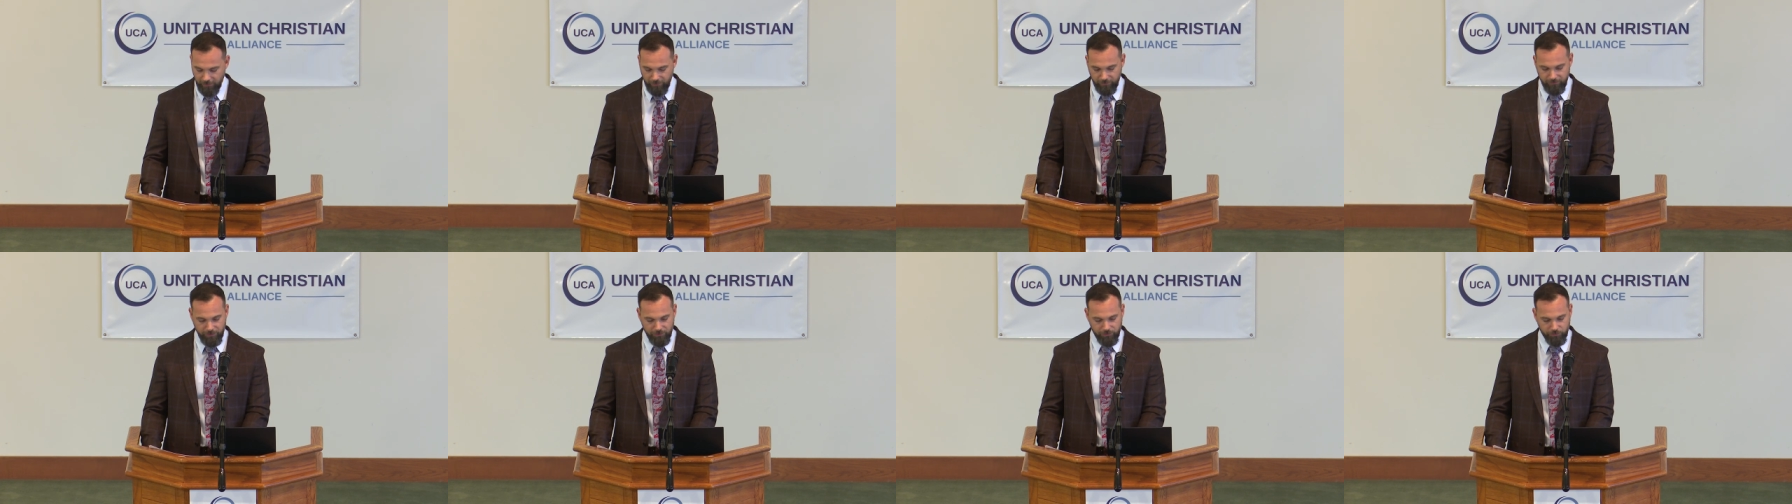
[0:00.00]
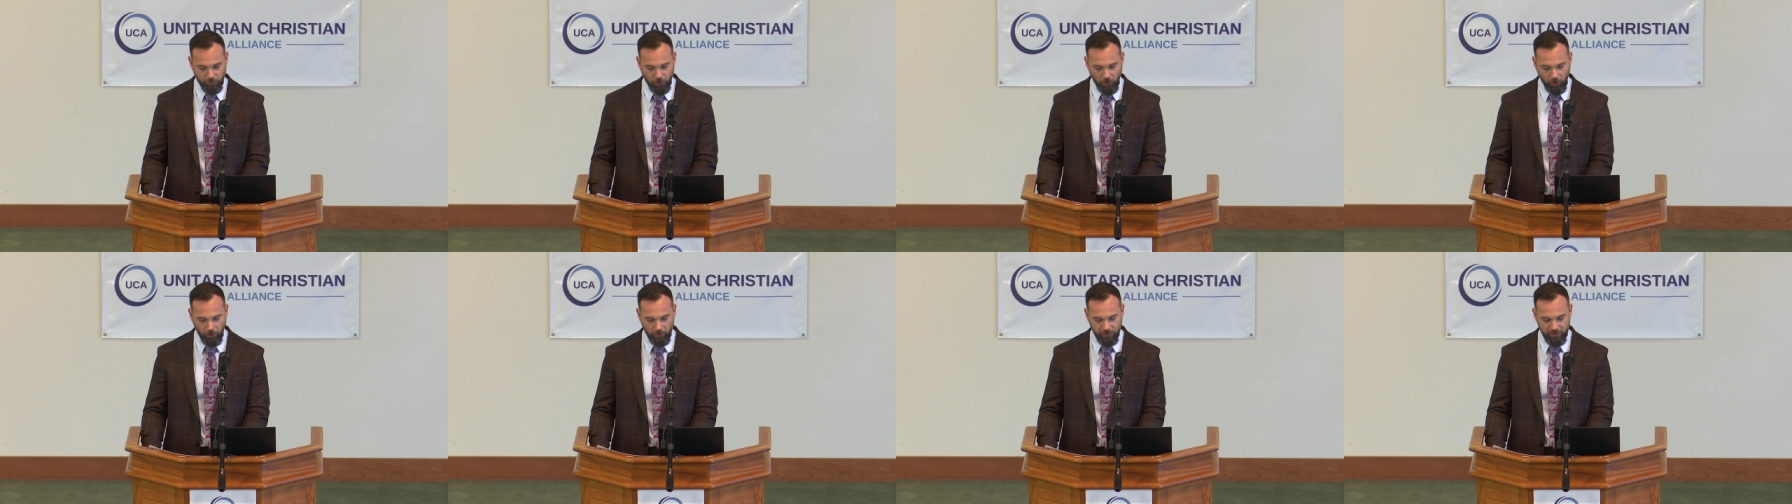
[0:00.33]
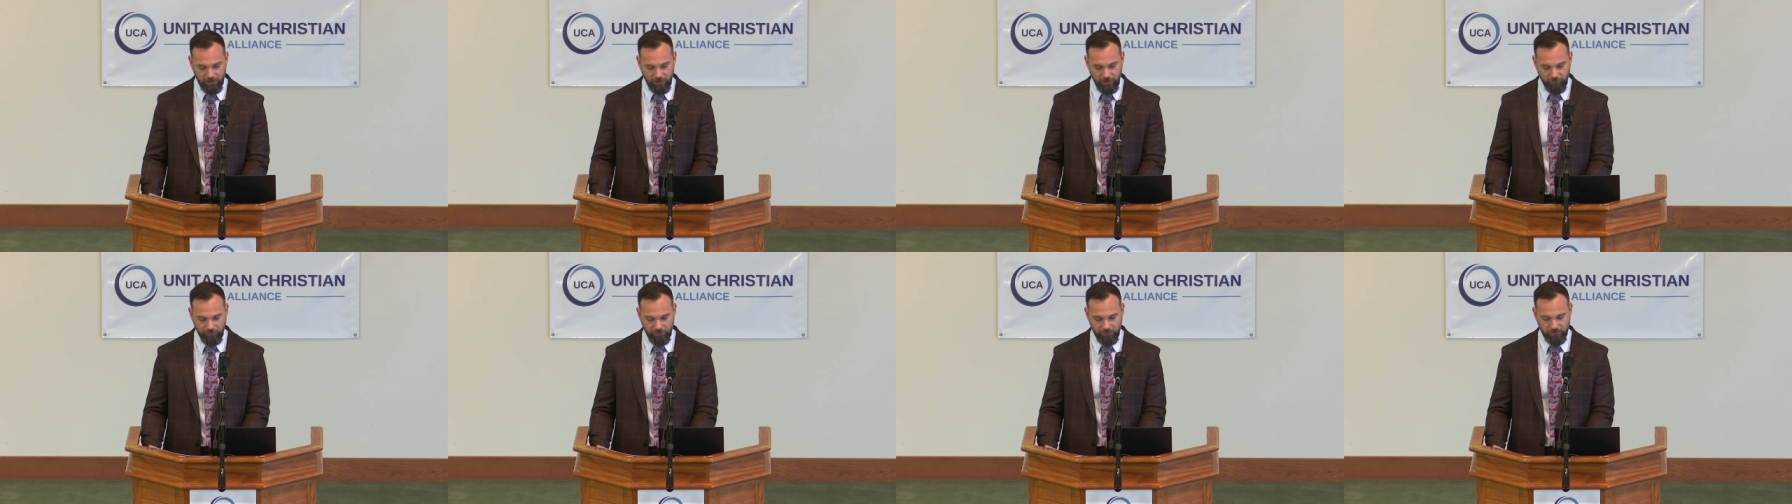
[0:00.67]
these were all
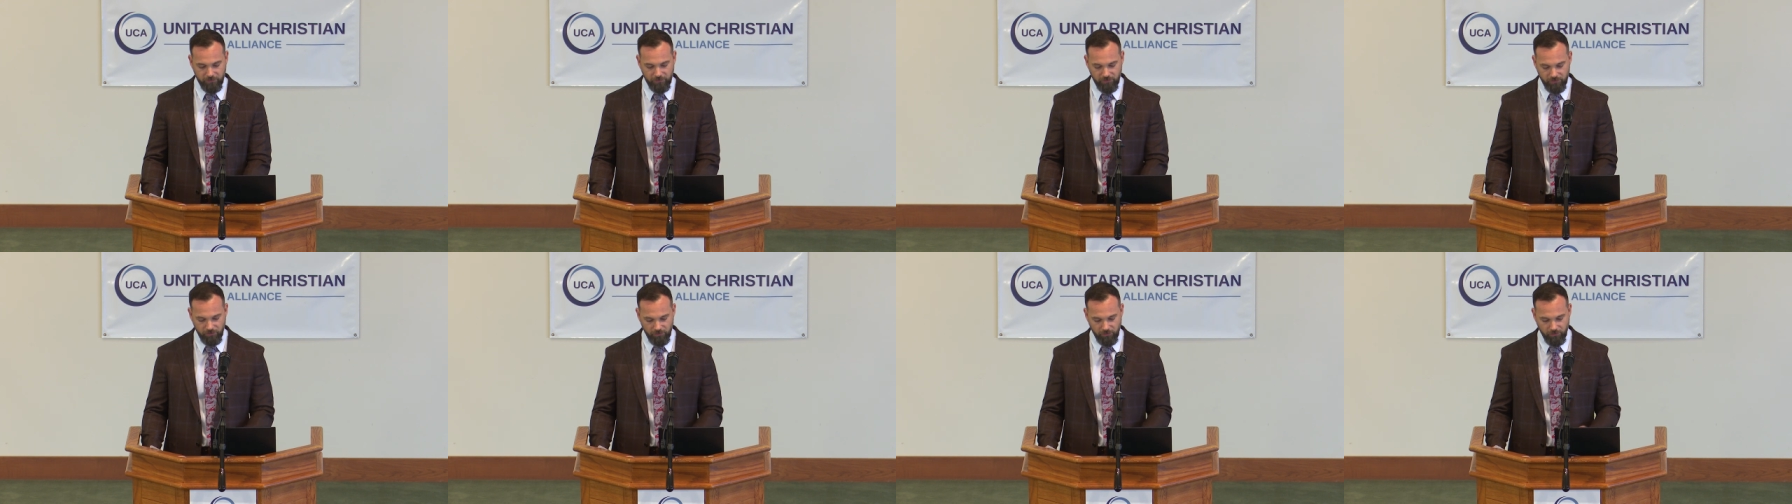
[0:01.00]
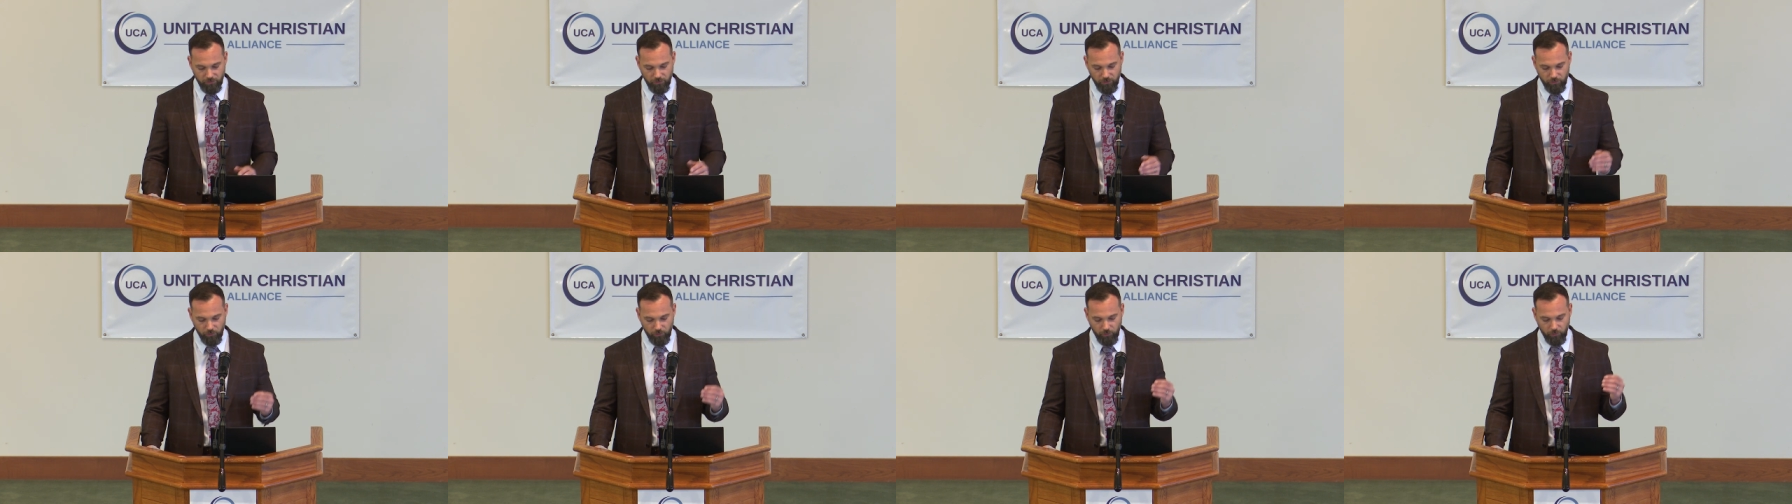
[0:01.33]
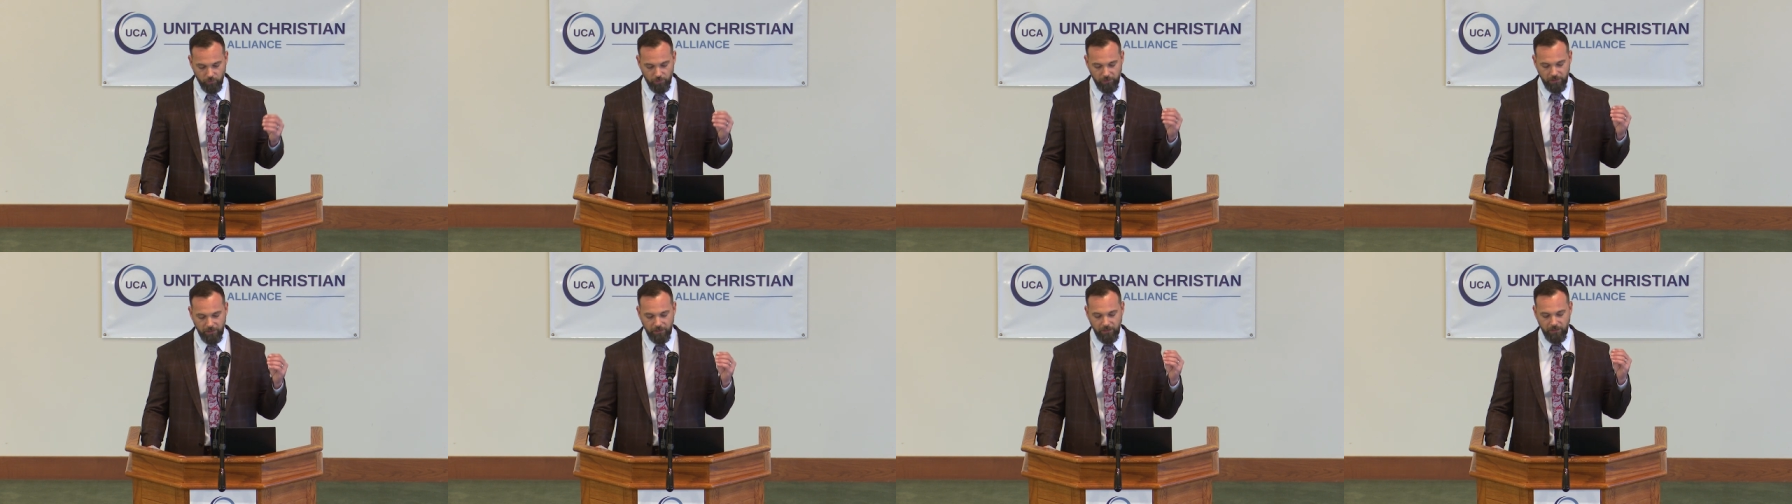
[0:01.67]
given to